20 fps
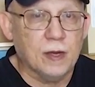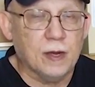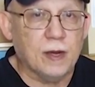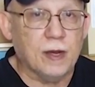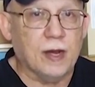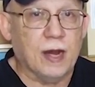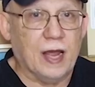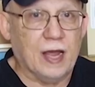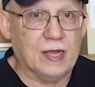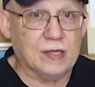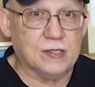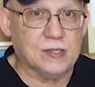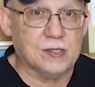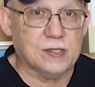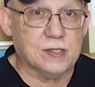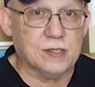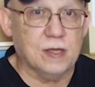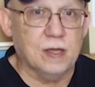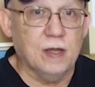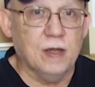
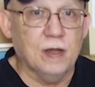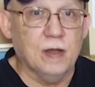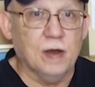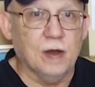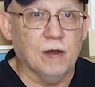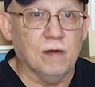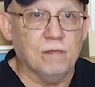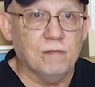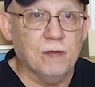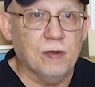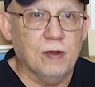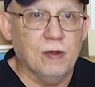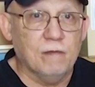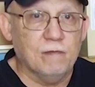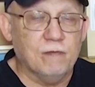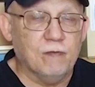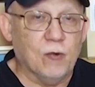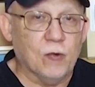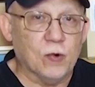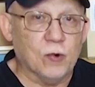class of
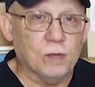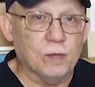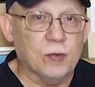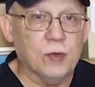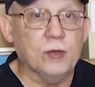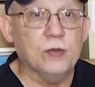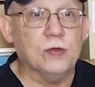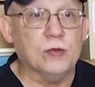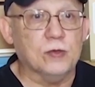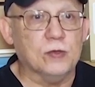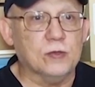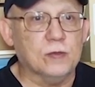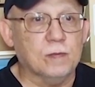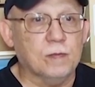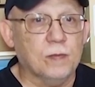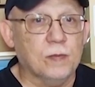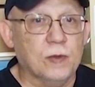photo printers.